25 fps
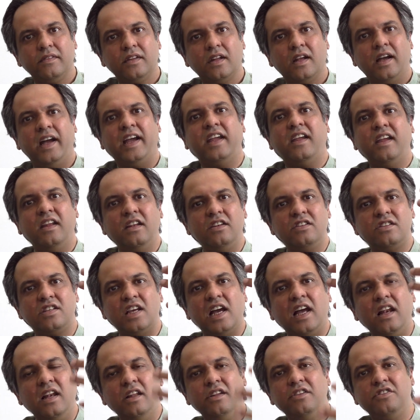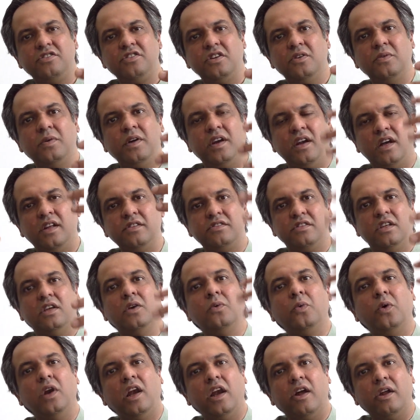I can challenge you and answer,
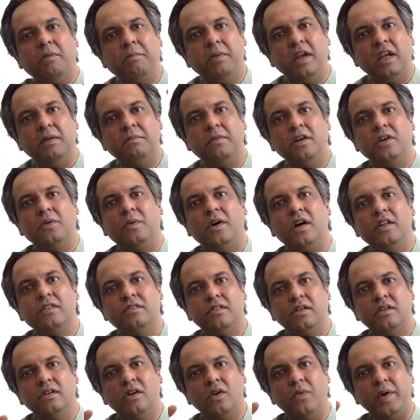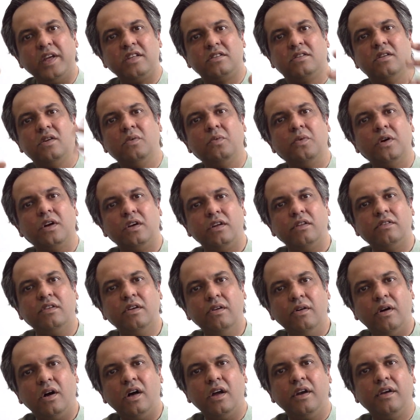you will not be able to answer a question, what is
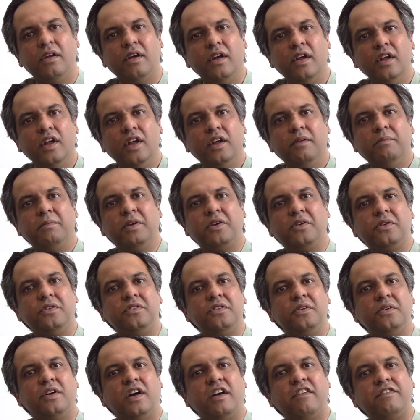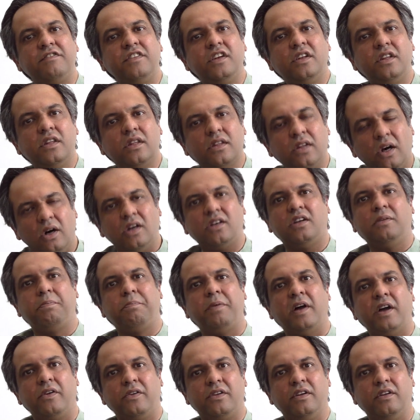God? Because you haven't thought
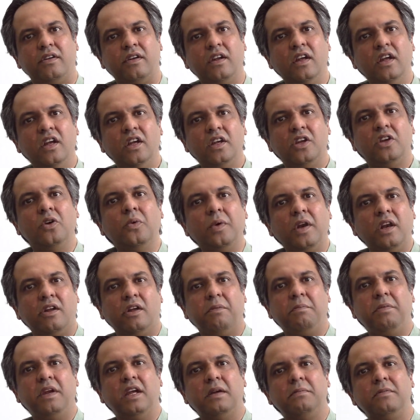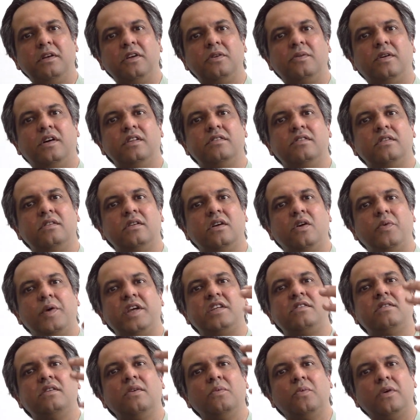about it. You will not be able to answer a
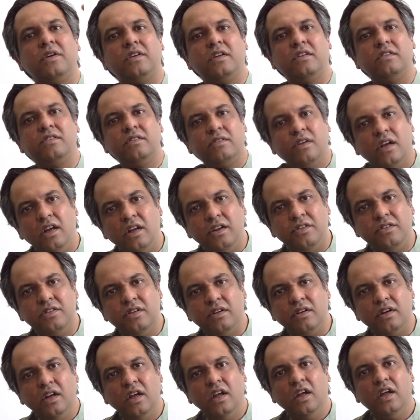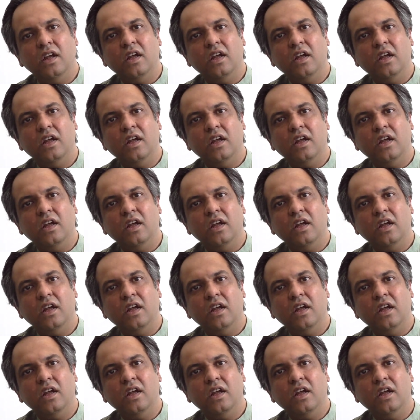question, what is religion?